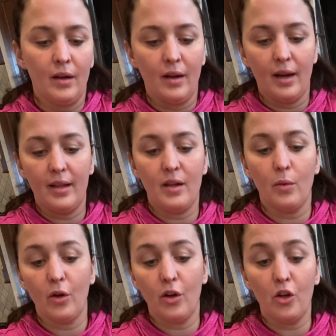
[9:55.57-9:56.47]
and then we're
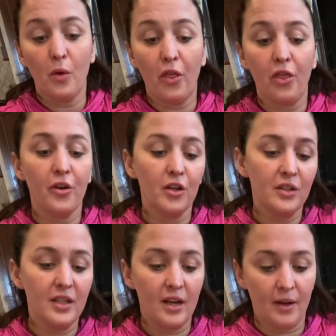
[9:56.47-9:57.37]
going to do a third
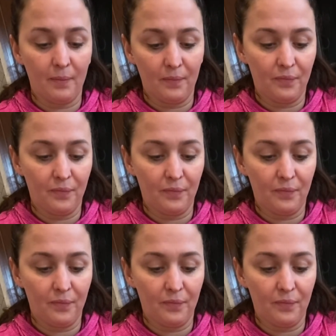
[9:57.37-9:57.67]
time.